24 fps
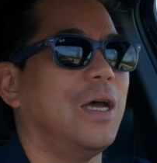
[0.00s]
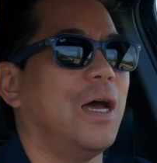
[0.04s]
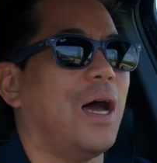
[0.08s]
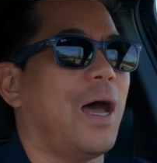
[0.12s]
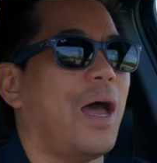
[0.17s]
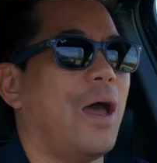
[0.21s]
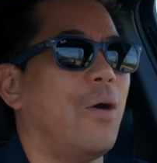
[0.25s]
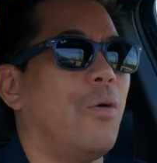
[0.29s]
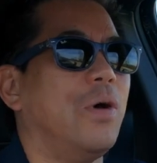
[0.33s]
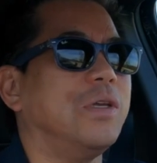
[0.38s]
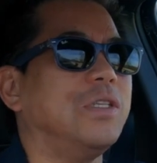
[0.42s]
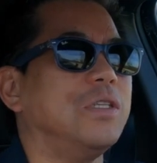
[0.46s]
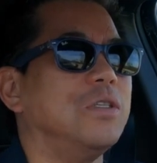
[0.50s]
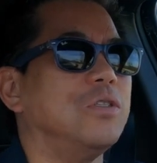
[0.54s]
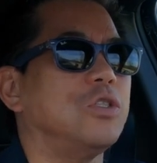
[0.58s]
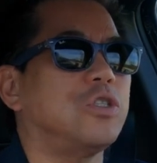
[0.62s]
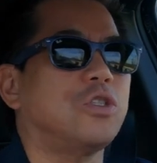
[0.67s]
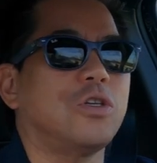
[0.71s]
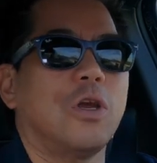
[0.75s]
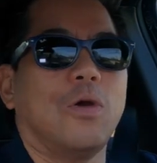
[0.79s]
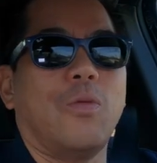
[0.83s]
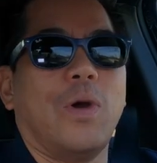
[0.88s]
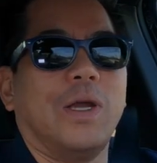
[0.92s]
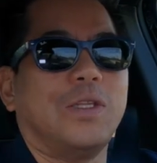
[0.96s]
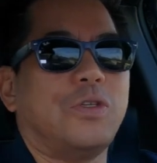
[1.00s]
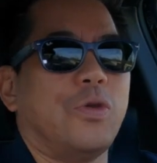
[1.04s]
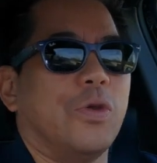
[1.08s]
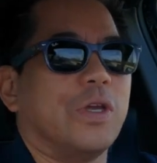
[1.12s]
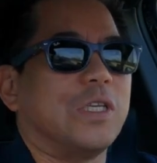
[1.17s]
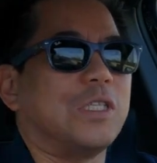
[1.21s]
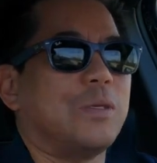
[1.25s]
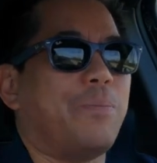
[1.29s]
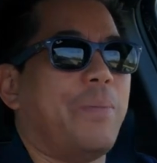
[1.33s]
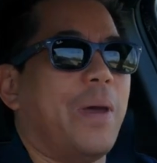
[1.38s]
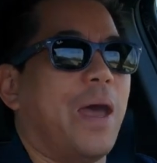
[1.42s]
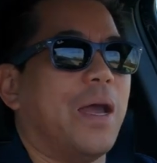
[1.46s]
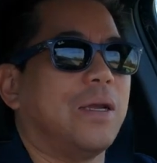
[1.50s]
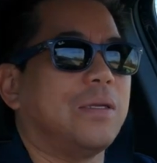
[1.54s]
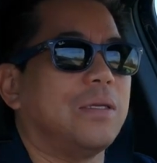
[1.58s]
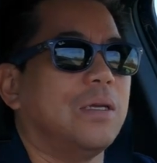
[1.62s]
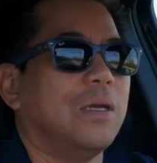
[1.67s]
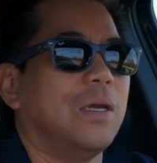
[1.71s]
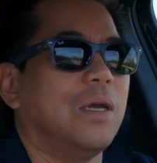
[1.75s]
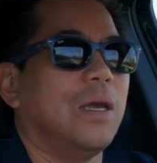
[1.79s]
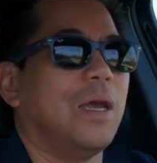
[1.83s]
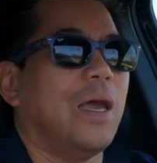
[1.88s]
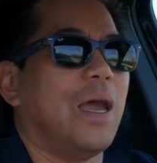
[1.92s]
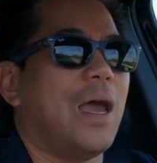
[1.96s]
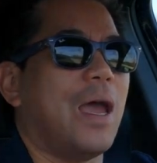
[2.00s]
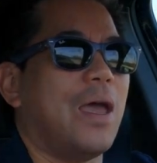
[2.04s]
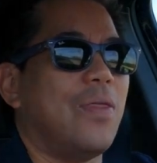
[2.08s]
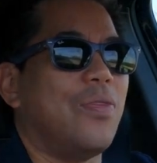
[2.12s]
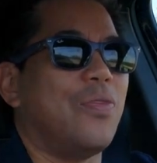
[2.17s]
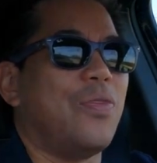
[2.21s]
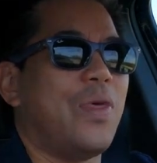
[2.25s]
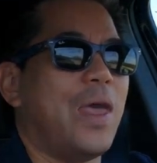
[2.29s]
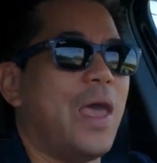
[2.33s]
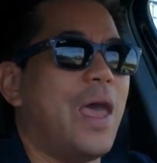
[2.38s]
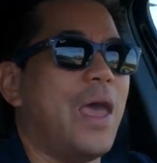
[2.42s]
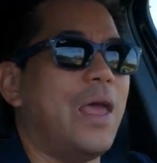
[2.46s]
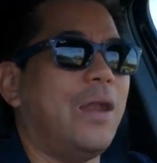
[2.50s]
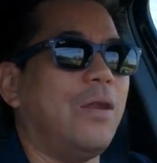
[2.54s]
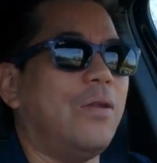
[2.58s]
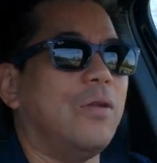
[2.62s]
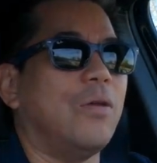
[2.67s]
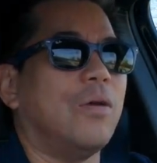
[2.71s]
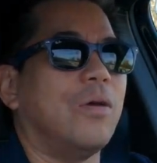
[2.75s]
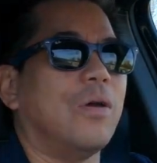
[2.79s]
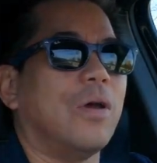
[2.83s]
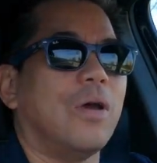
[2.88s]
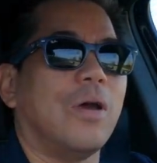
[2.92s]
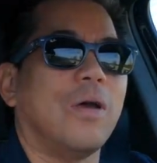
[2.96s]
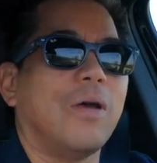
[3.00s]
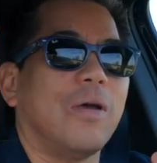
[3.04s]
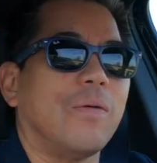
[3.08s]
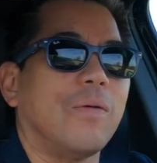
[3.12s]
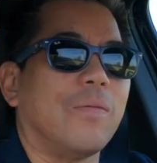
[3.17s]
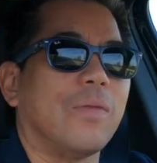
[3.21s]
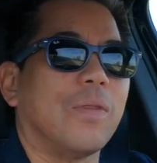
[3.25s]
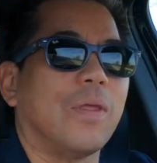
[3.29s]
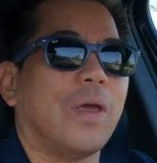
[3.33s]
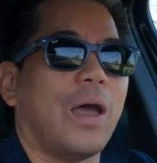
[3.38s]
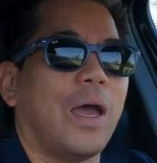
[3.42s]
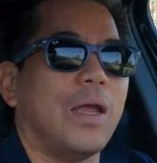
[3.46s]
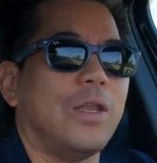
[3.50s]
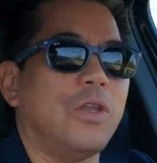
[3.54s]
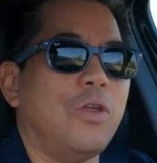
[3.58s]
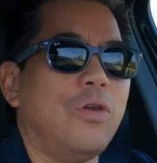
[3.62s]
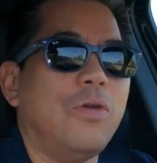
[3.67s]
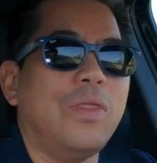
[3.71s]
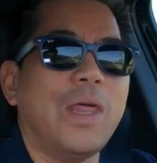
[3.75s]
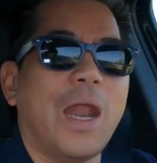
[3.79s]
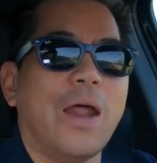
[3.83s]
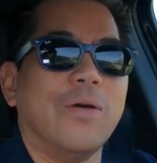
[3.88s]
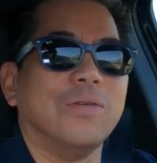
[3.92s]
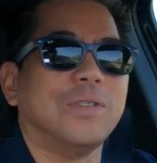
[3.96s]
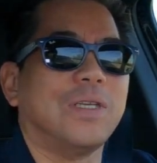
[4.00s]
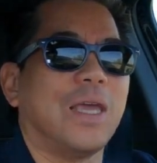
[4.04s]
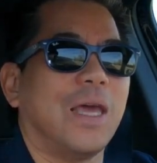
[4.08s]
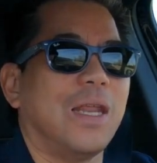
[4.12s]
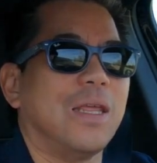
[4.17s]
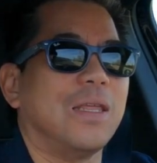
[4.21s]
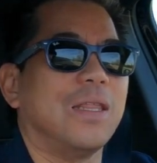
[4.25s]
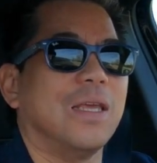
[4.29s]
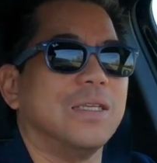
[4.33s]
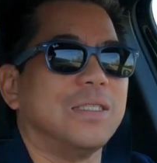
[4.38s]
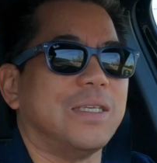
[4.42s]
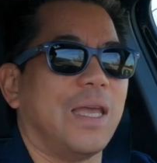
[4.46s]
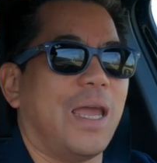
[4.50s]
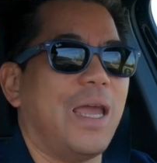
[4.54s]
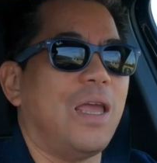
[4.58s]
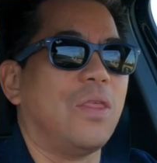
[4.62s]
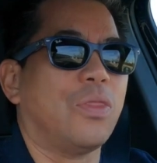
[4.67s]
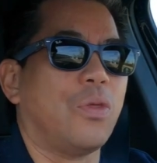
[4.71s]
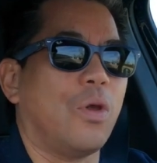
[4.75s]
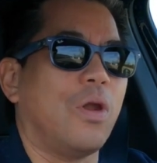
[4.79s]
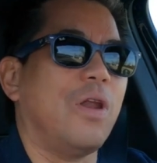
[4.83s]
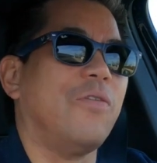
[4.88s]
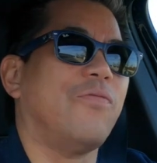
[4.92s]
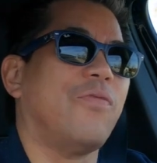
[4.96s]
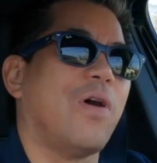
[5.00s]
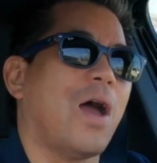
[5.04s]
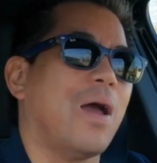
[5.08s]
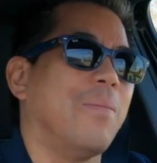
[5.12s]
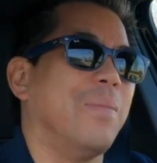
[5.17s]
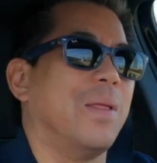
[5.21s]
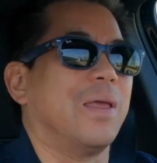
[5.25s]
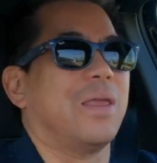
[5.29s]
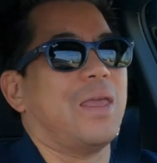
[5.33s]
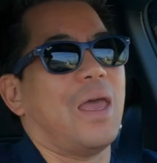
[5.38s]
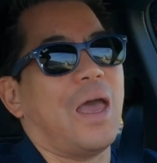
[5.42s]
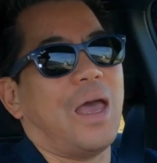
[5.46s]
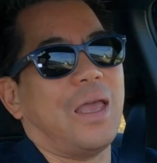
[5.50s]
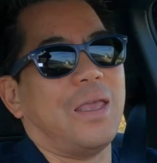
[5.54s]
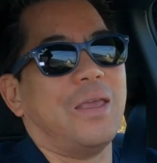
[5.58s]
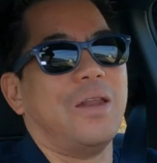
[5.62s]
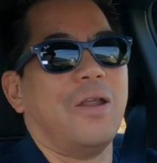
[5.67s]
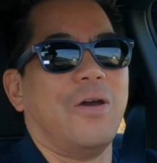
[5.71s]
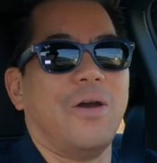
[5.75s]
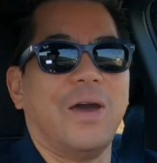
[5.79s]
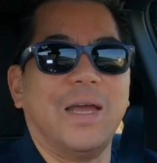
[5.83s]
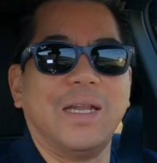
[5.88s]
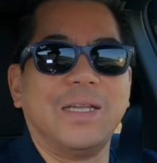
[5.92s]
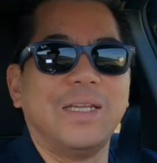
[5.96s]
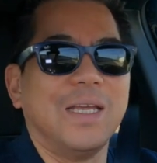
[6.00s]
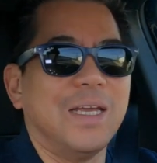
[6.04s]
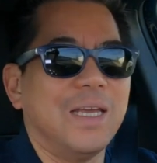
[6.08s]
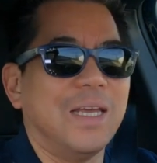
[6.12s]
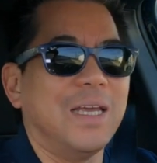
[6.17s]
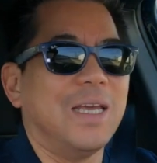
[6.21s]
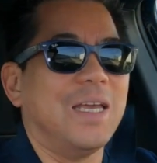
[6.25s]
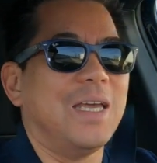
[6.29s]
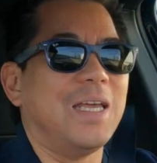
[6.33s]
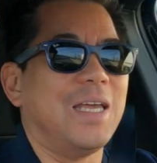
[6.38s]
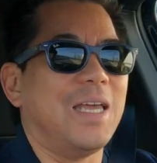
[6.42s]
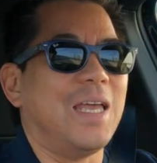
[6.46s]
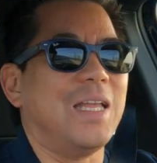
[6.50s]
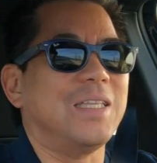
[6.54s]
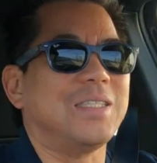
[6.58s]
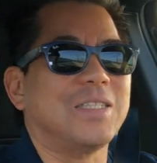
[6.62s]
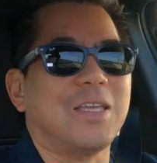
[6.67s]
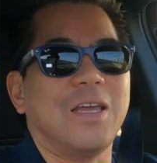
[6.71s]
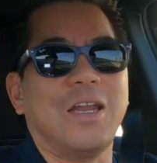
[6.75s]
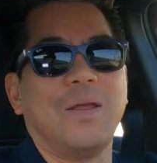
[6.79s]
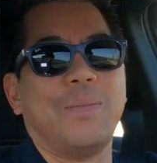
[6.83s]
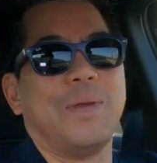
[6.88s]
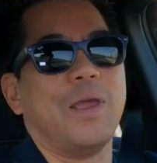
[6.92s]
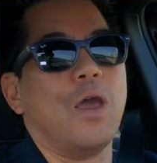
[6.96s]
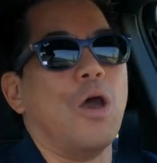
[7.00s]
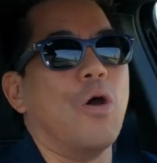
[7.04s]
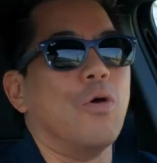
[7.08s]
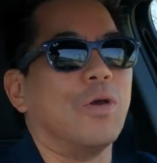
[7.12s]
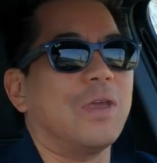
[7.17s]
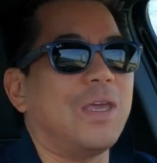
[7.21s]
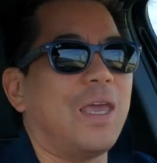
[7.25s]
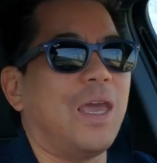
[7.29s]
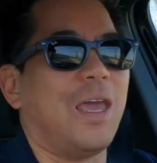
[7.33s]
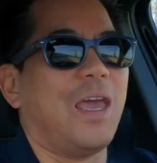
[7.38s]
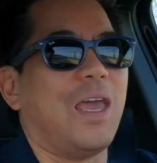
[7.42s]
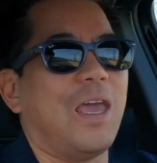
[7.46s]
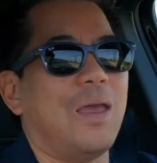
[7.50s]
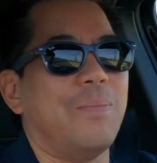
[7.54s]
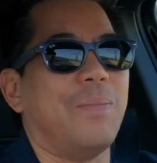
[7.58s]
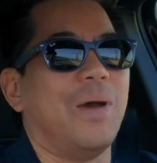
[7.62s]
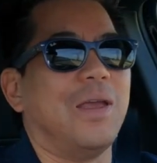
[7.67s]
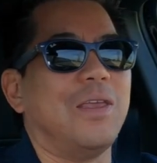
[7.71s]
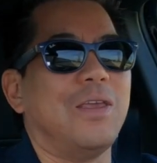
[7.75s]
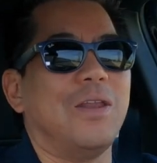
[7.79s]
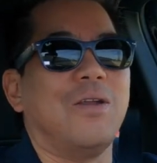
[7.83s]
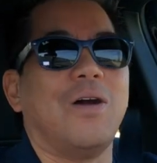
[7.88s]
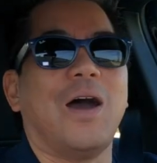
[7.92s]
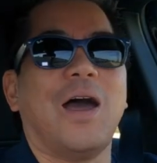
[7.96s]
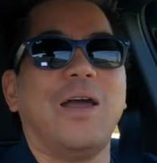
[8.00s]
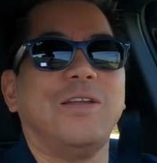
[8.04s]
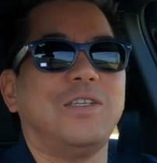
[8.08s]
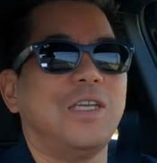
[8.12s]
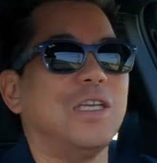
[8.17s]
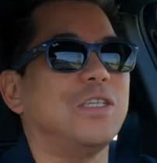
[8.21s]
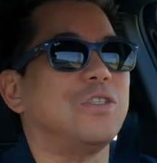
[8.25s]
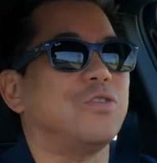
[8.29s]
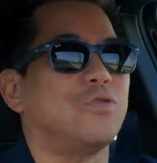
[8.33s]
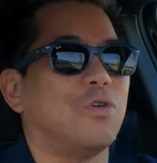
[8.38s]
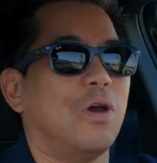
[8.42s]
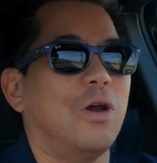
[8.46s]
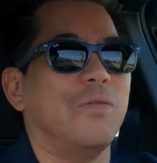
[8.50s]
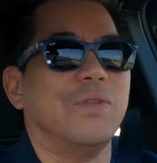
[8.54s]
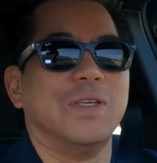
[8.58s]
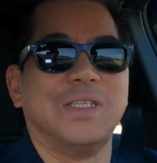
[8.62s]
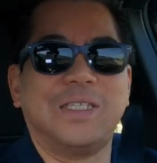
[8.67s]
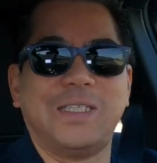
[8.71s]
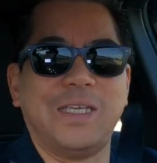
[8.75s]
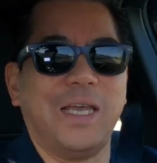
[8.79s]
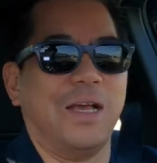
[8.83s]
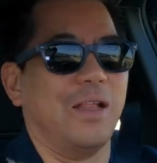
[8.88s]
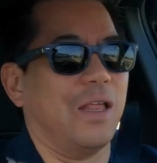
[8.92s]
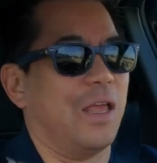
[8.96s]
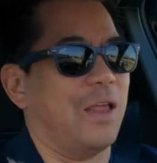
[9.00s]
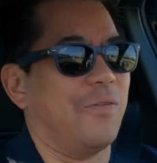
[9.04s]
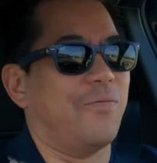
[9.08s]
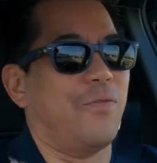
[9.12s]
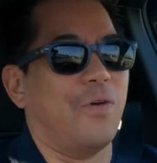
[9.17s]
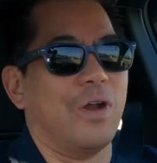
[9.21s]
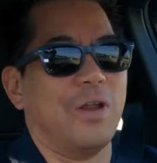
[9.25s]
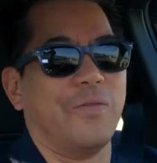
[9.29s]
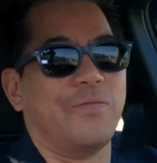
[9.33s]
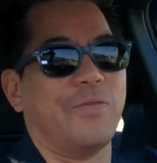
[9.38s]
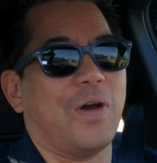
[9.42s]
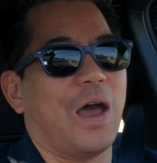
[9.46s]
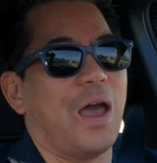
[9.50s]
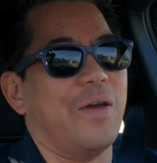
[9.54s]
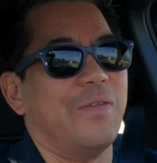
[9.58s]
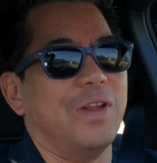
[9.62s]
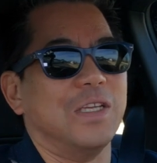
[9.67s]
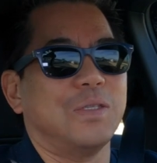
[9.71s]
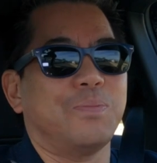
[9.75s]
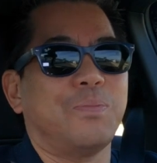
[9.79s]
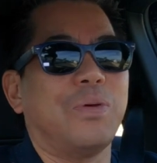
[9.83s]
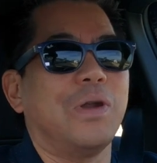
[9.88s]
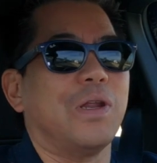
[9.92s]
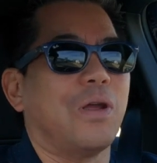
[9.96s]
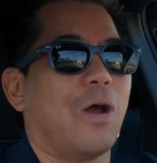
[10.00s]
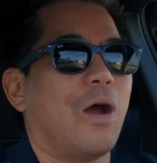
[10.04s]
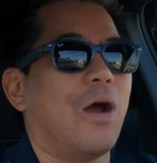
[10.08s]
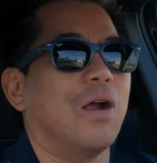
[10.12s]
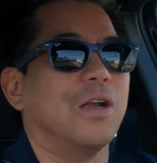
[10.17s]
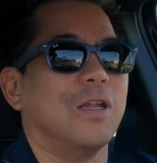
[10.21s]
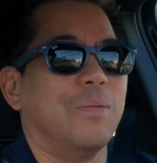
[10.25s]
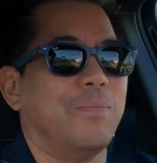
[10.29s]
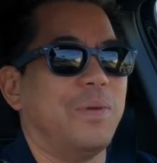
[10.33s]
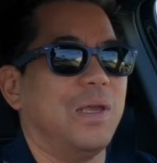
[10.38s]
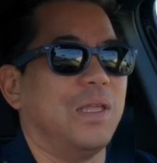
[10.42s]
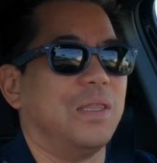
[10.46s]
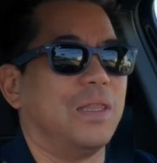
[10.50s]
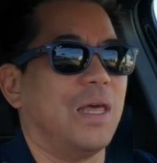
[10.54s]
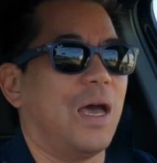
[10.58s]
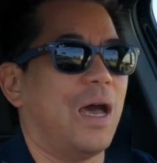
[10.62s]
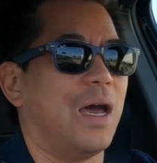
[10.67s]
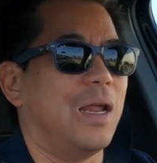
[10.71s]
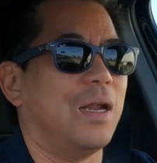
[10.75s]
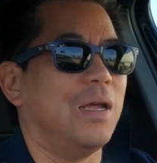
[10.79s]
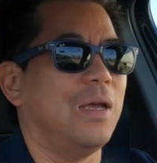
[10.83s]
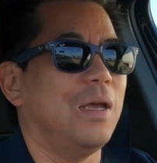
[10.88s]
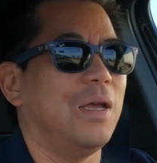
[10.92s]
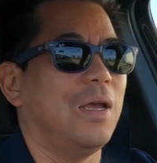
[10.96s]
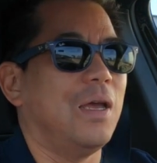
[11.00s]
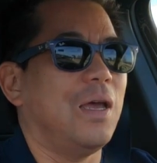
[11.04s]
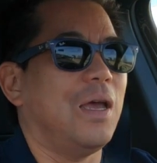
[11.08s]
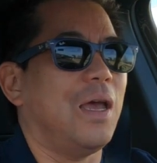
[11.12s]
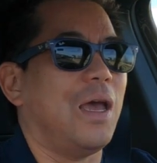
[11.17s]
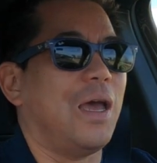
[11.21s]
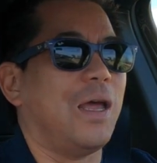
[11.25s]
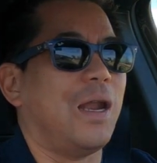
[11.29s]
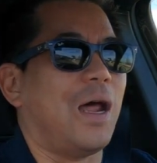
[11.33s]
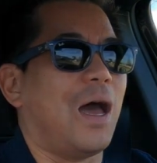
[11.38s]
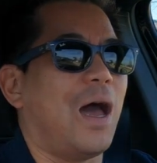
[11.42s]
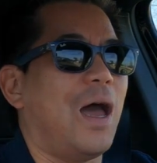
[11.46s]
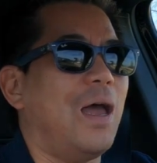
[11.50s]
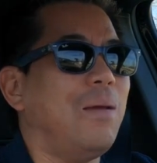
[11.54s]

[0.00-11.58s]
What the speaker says: I wasn't sure what to expect, and then I knew that I was getting this A35. I'm like, yeah, you know what, it's gonna be okay, but you know, I just drove the CLA 45 and it's pretty hard to beat that. And